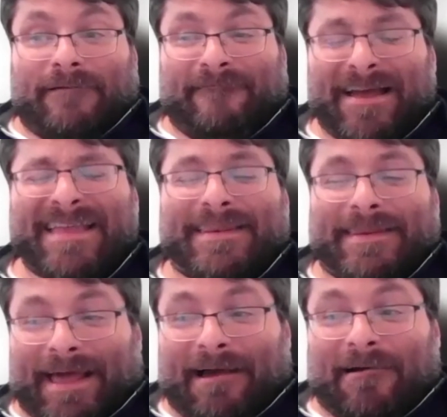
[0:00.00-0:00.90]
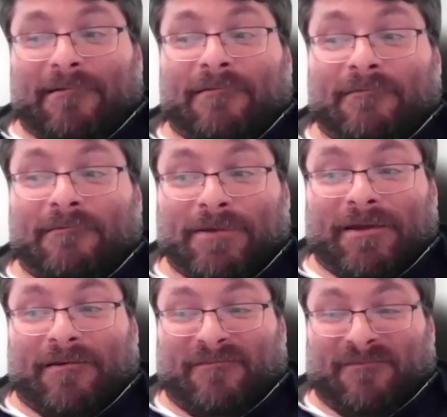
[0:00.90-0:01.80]
Right now,
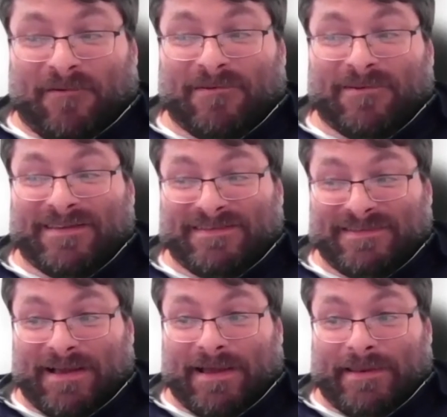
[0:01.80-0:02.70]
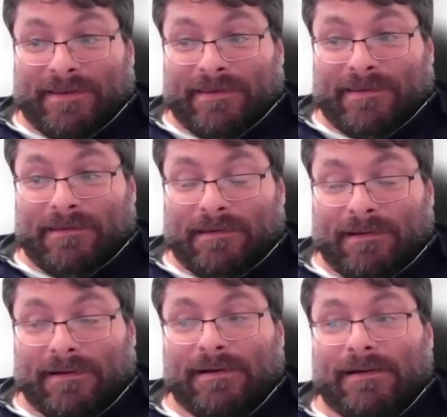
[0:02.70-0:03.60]
we are focused on,
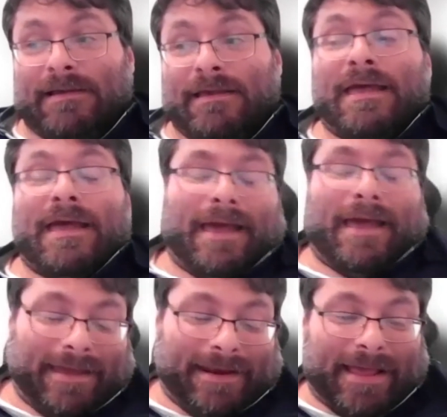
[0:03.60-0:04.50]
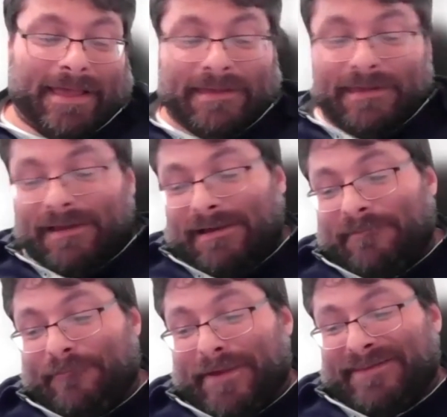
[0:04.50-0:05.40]
and
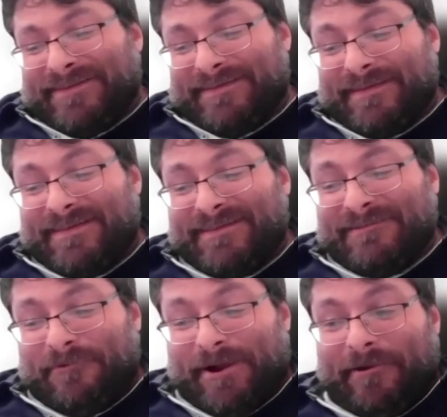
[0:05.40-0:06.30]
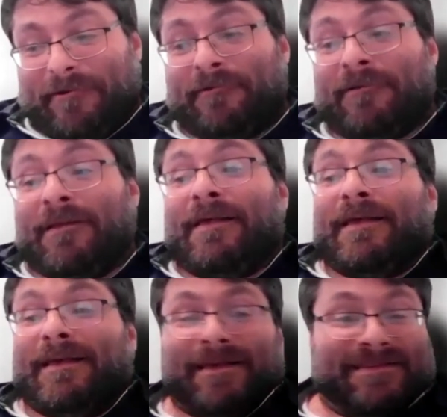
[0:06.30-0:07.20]
I mentioned this prior,
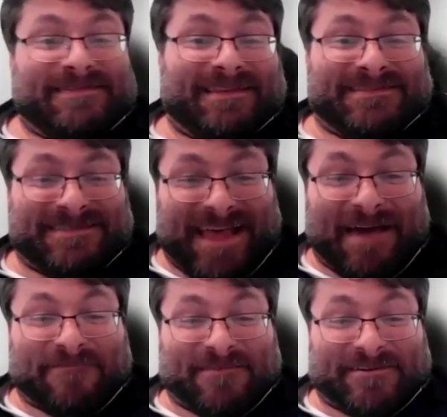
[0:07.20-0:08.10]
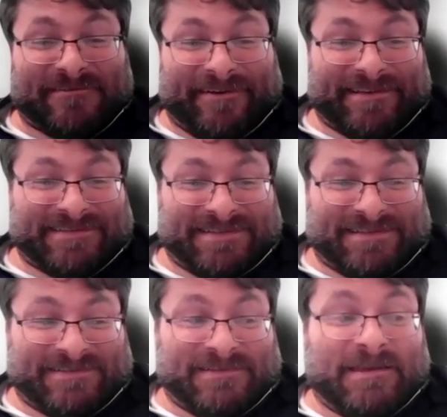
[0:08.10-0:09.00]
is the staffing
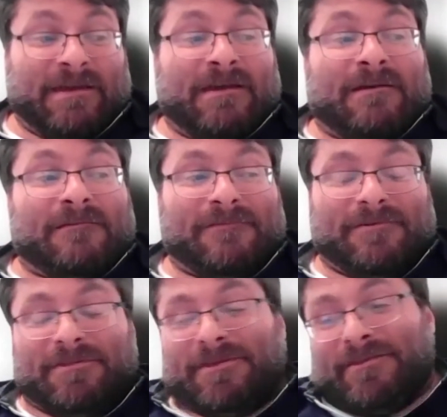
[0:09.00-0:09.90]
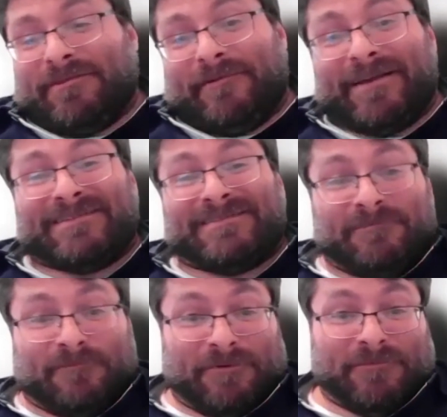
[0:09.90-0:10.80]
crisis for the direct
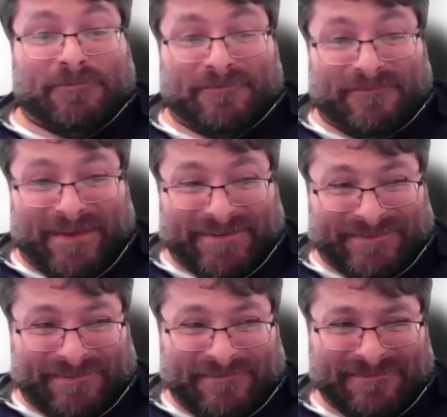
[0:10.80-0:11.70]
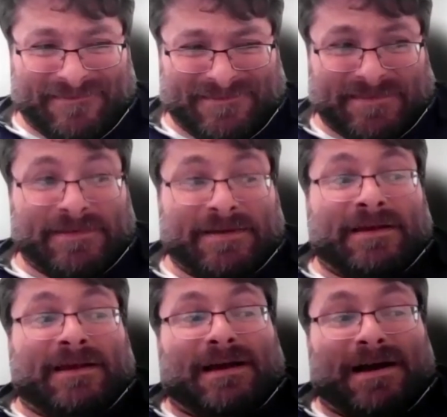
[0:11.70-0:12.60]
support professionals
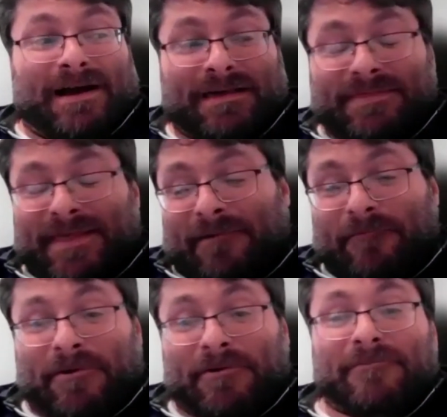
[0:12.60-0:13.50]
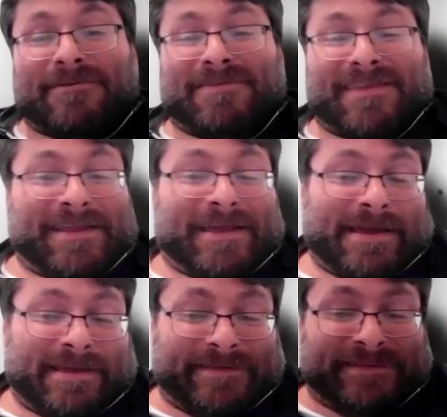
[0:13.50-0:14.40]
that work within the
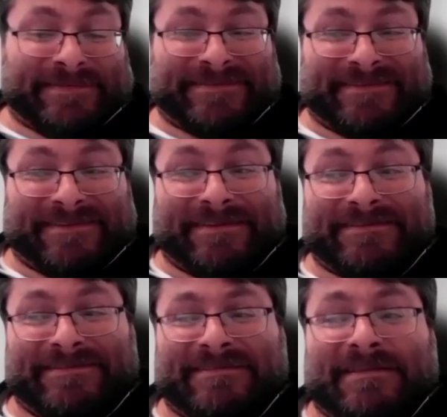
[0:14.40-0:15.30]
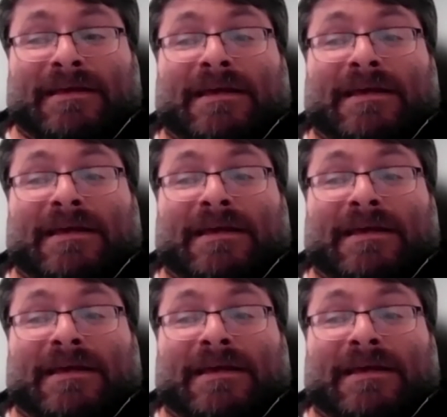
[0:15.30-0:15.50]
agencies,